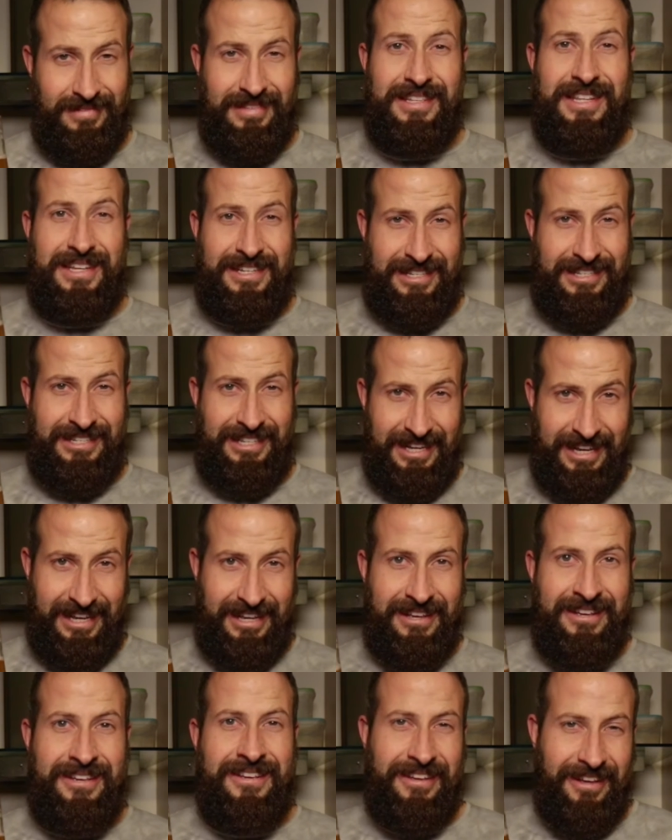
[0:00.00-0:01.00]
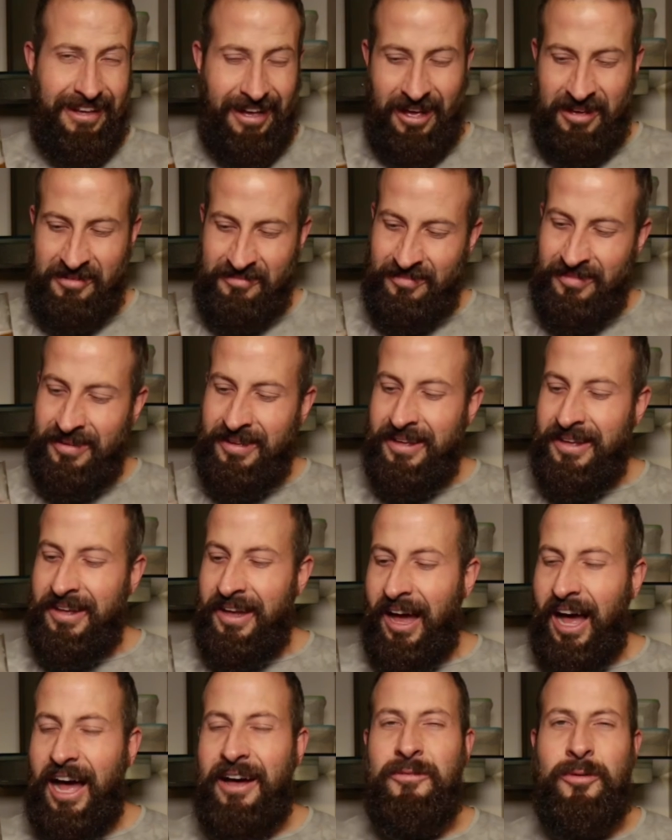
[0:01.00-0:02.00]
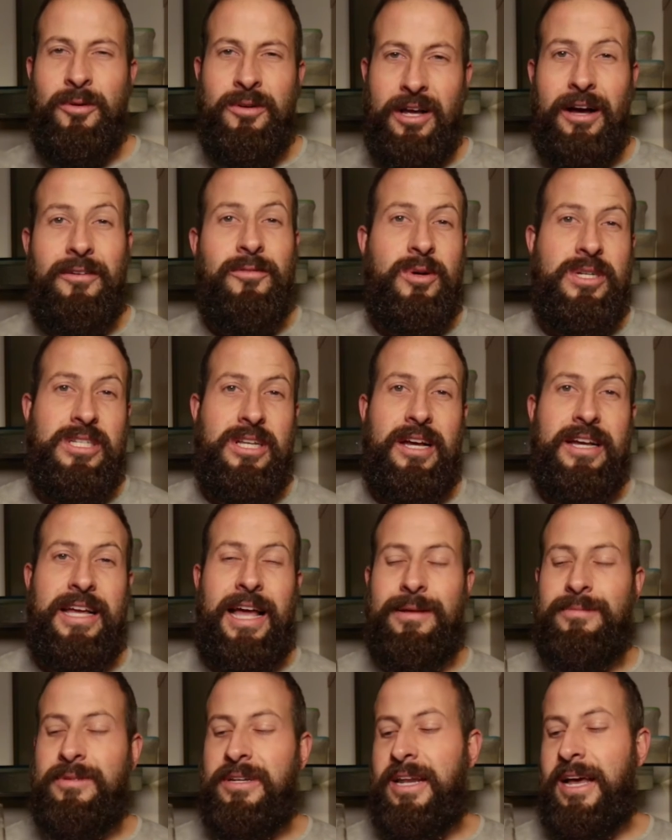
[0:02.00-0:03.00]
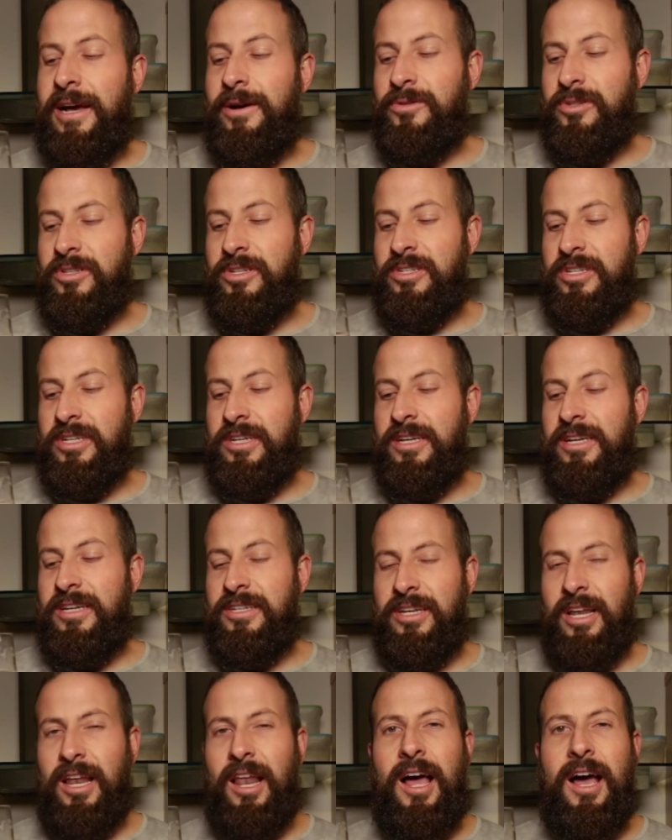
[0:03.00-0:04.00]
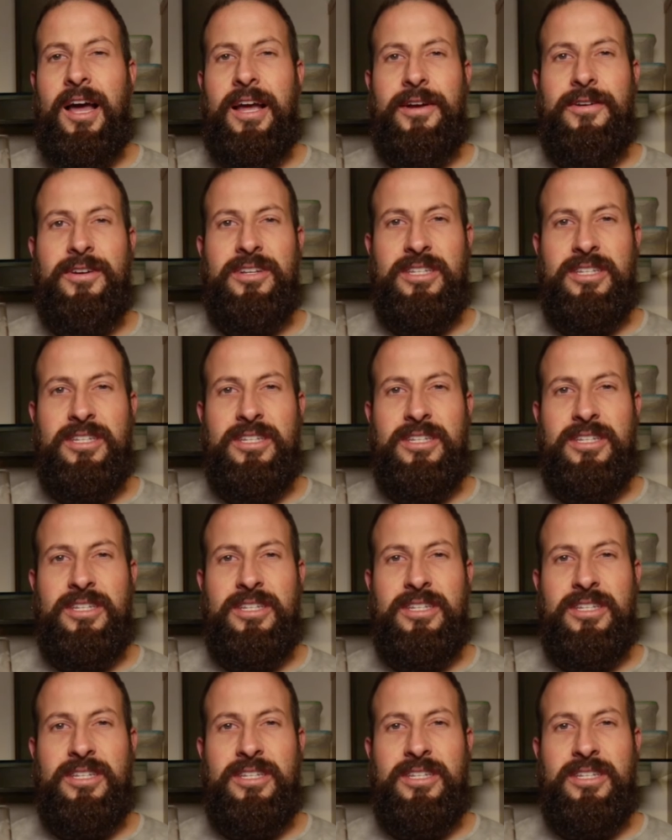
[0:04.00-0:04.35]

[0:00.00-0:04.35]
this is it. I've always liked Camden Hells as a lager.